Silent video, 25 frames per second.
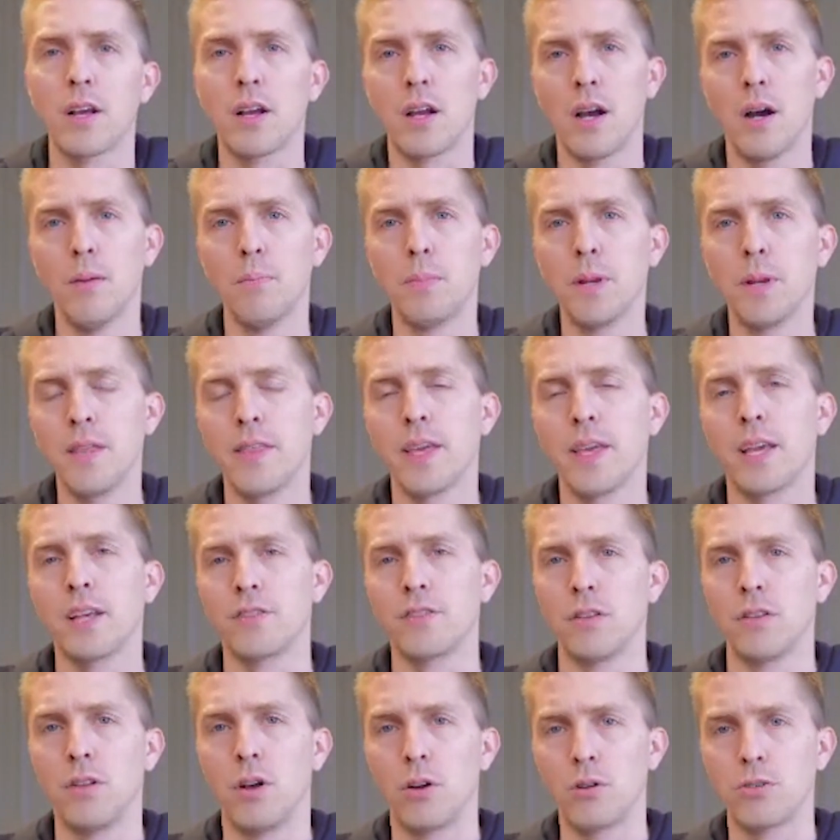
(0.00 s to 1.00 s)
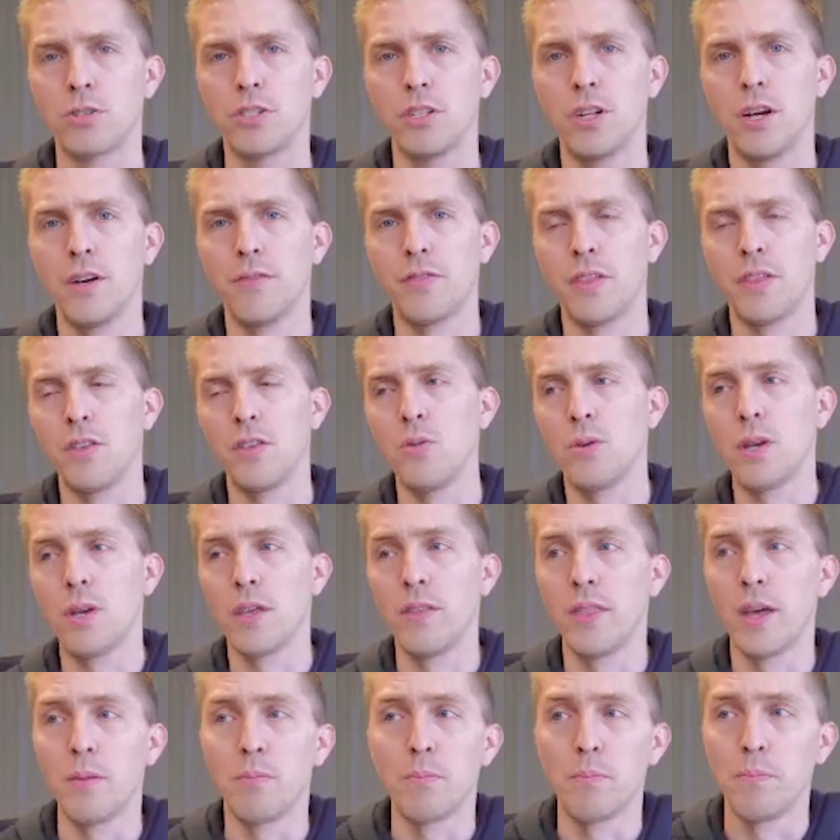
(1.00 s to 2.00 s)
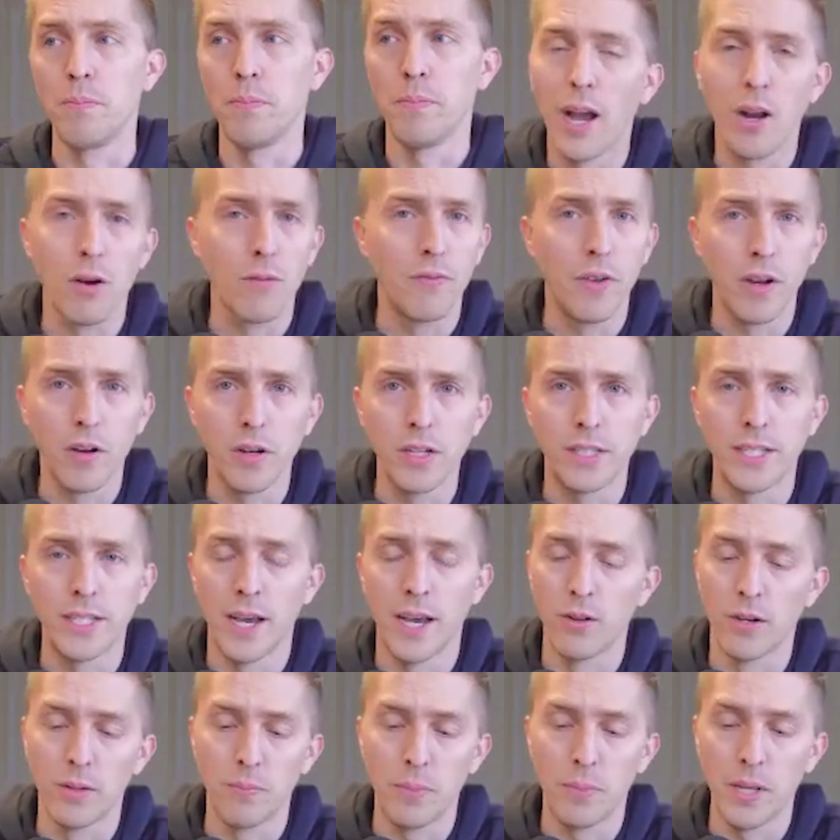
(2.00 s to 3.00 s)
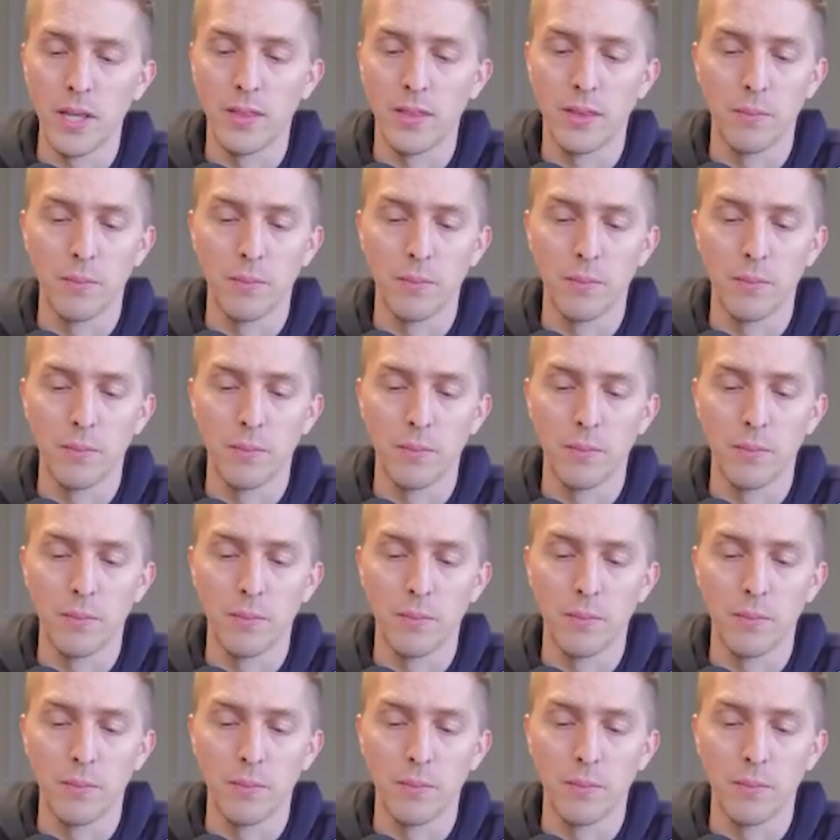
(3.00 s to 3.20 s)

company that gets large enough that you can then hire very talented